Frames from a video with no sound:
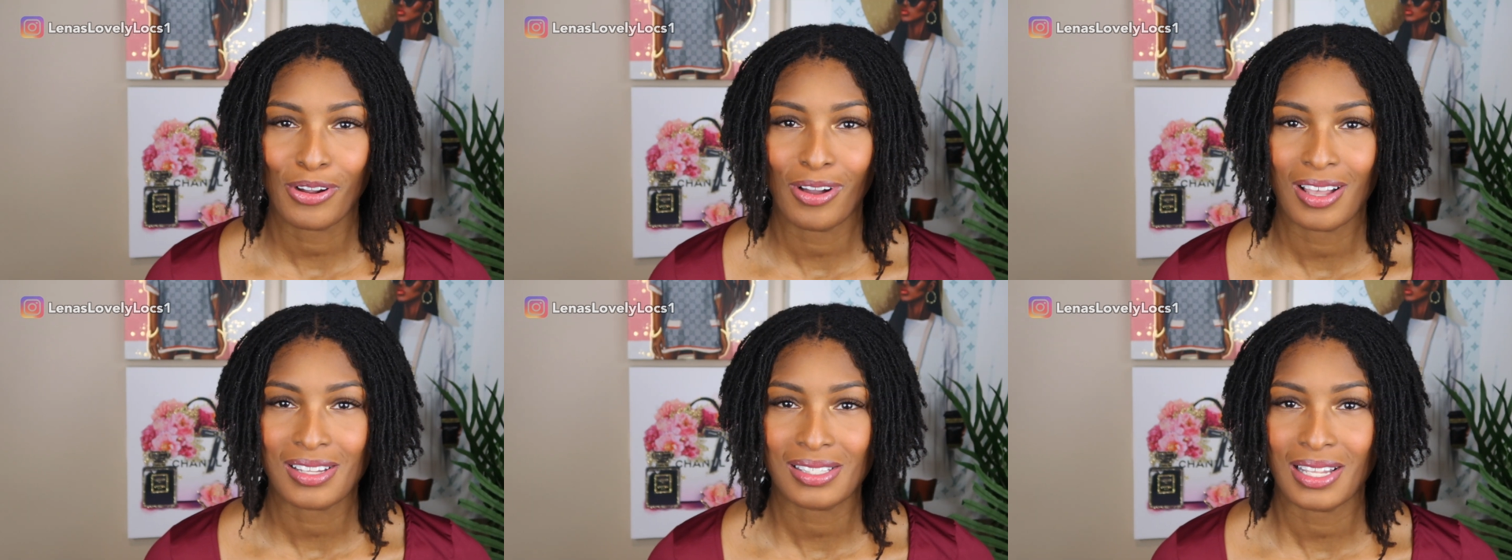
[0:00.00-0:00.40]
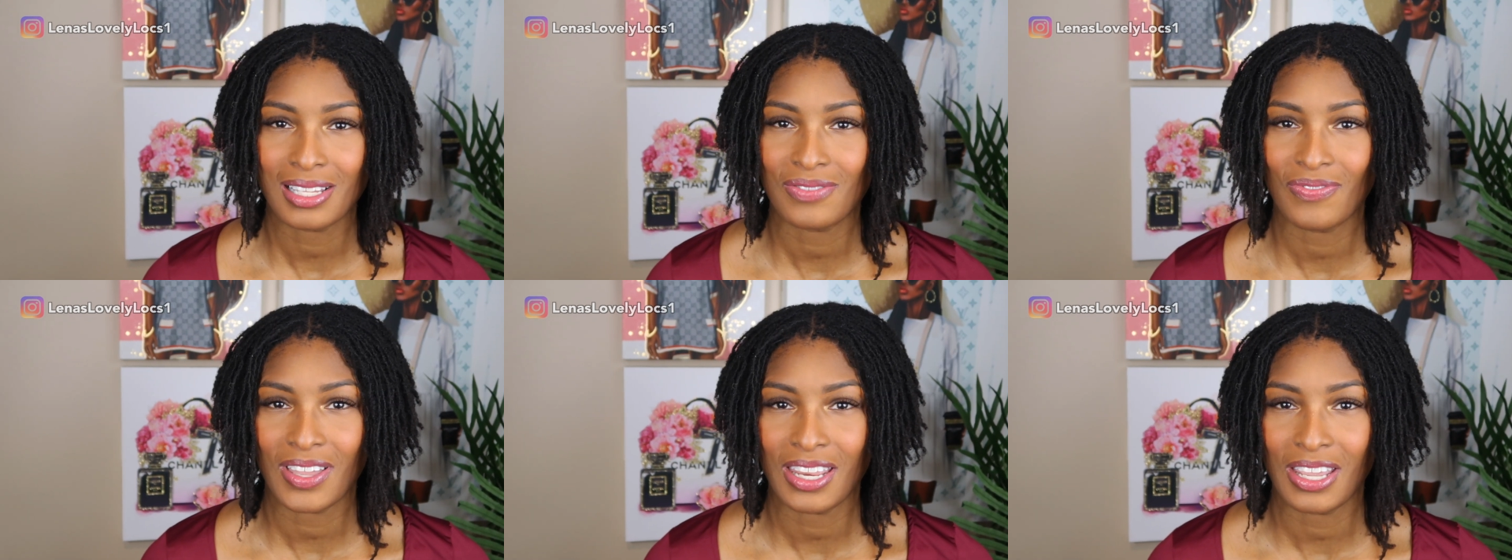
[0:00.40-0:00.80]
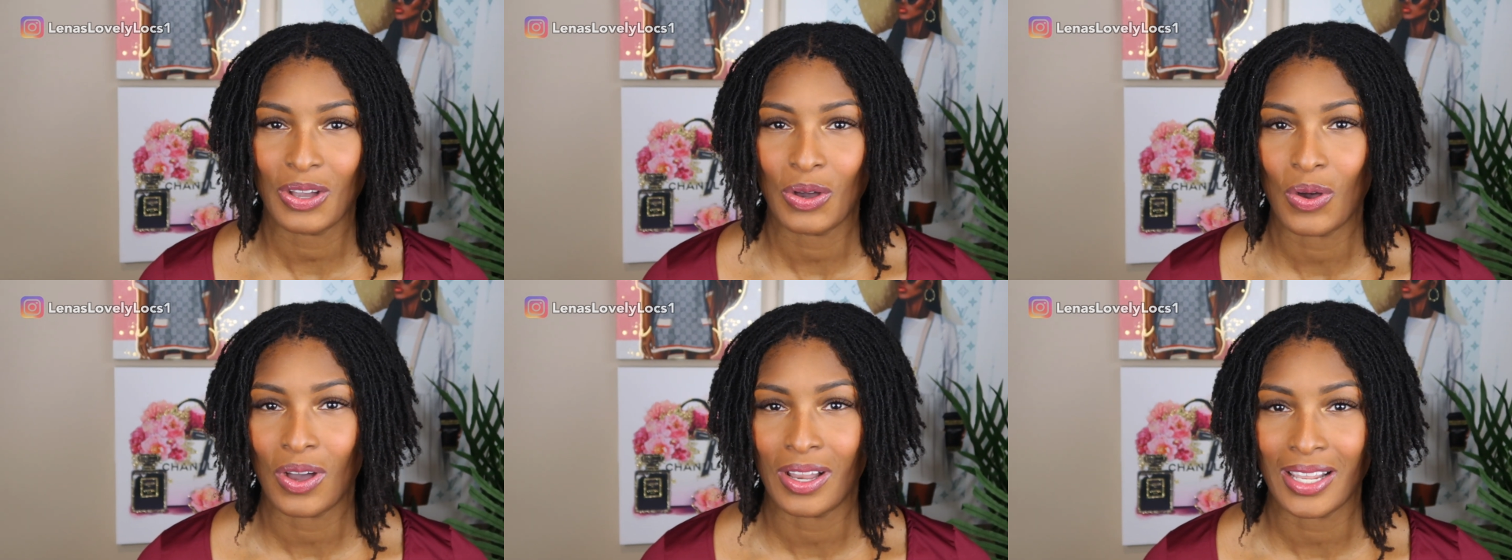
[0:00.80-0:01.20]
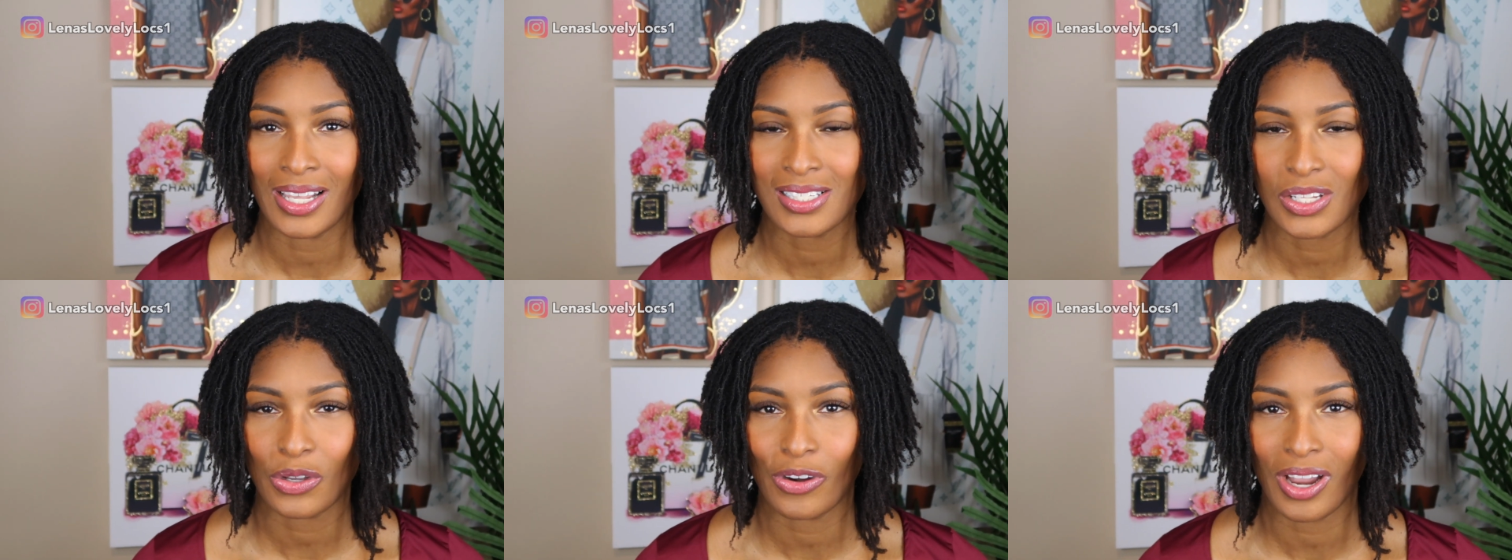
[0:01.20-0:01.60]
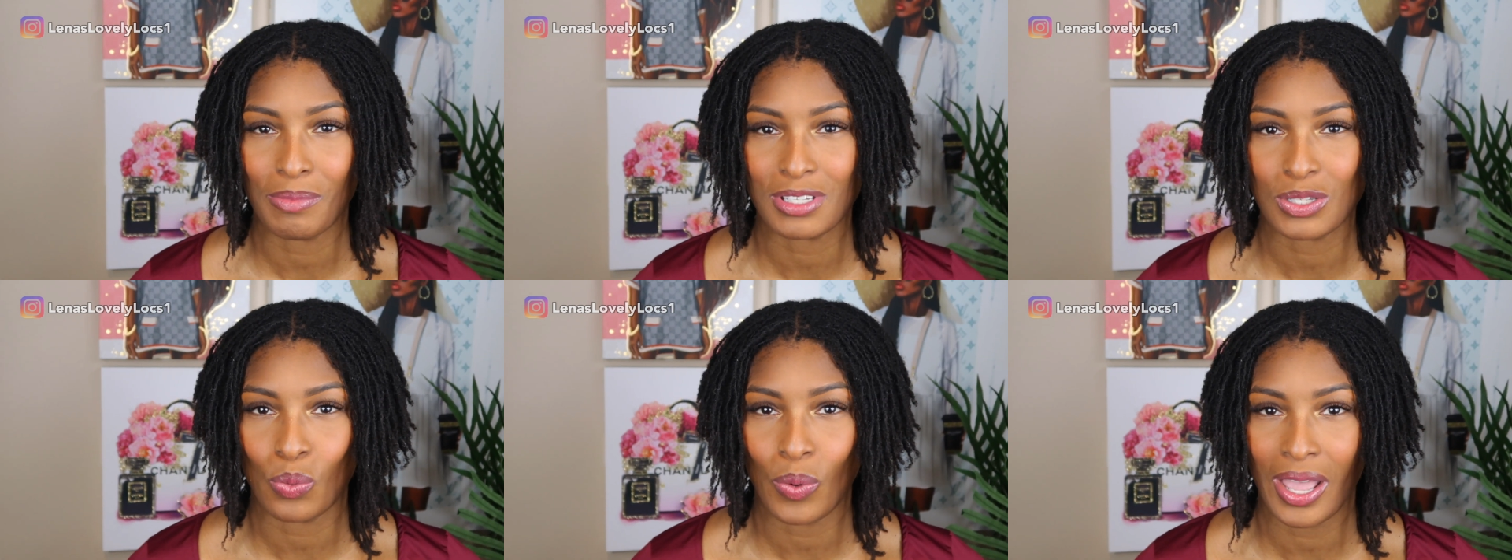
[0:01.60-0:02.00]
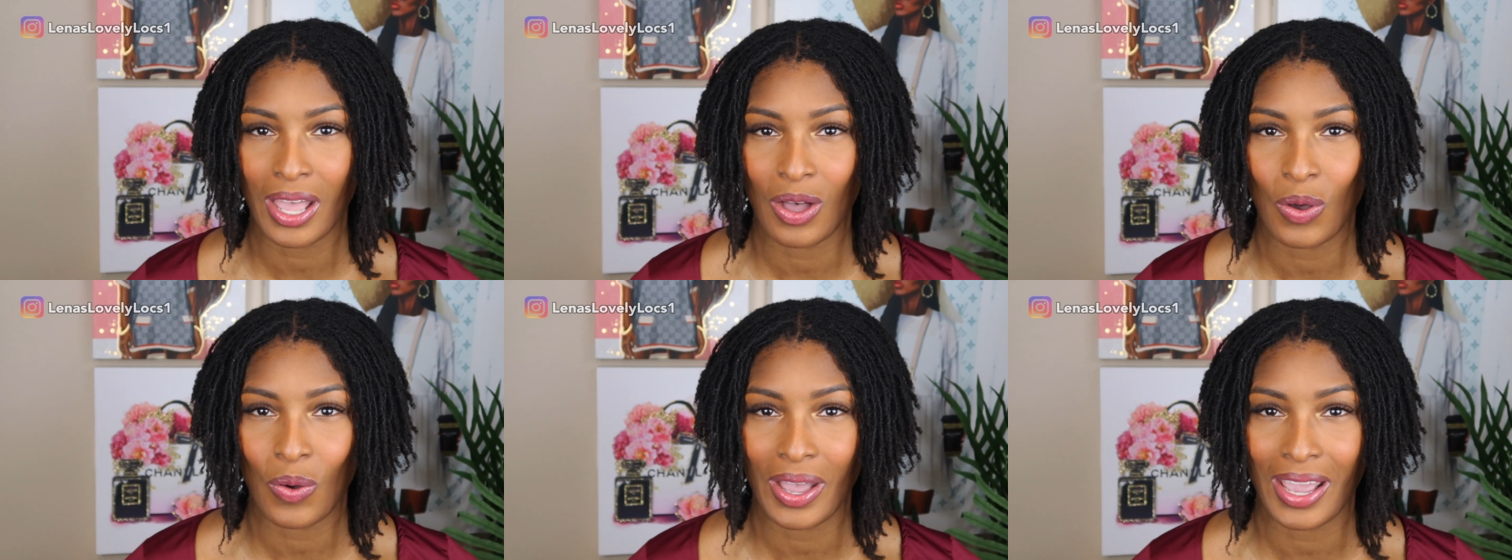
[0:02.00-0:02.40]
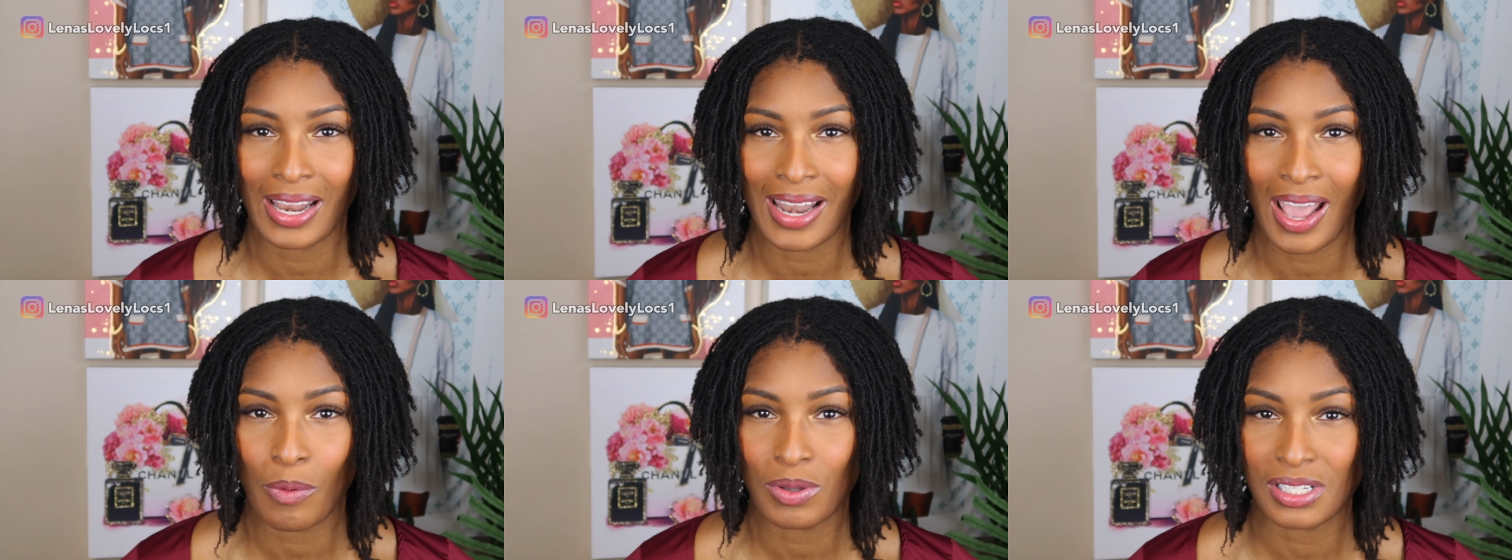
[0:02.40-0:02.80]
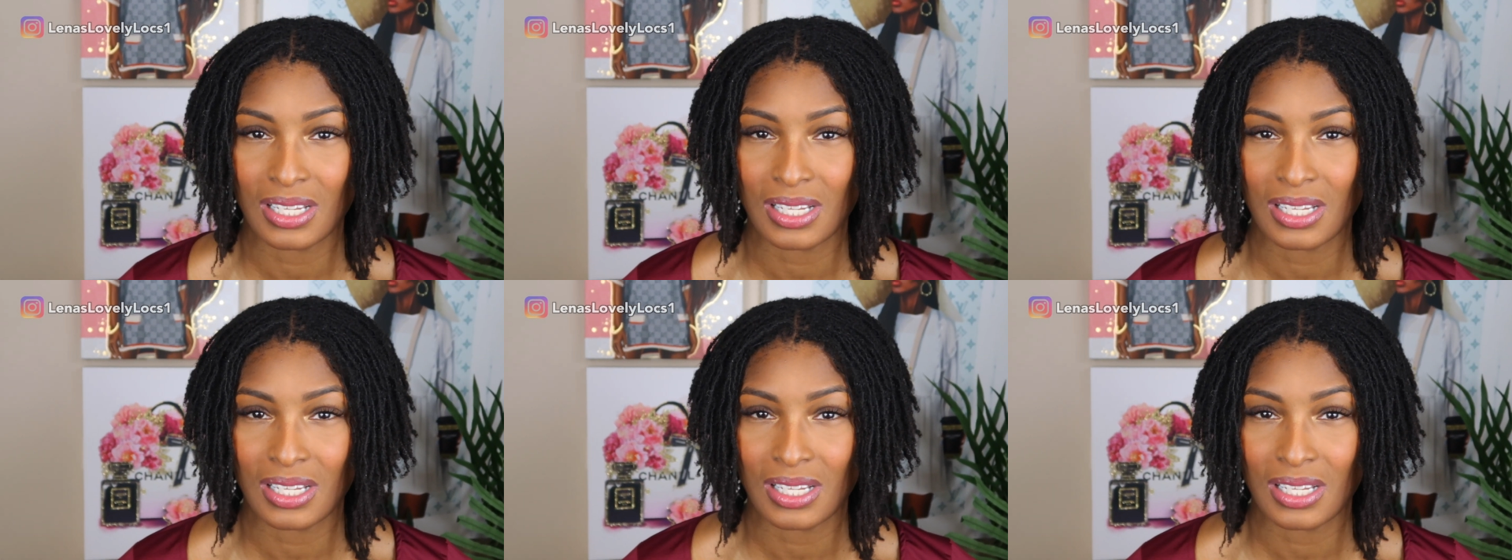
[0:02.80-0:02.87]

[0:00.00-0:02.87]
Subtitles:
across this video on Instagram as well, and I was